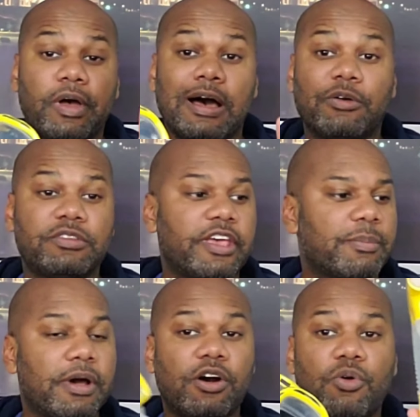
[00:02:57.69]
I'll
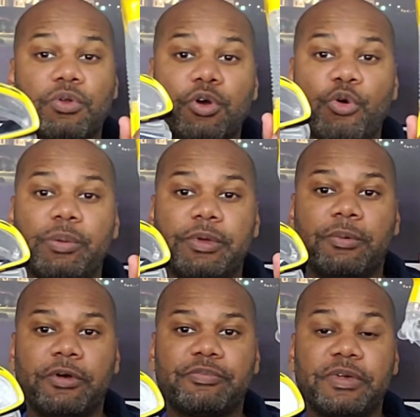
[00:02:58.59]
take my own
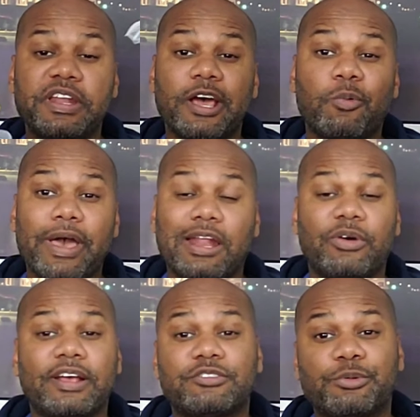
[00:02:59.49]
equipment with me. That way I
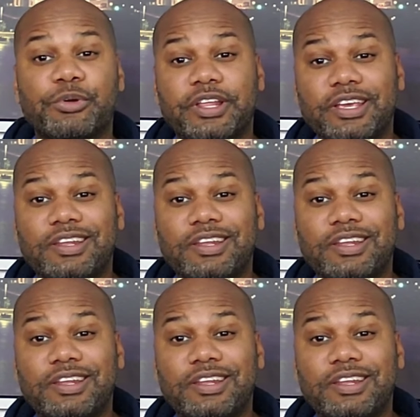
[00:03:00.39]
don't have to rent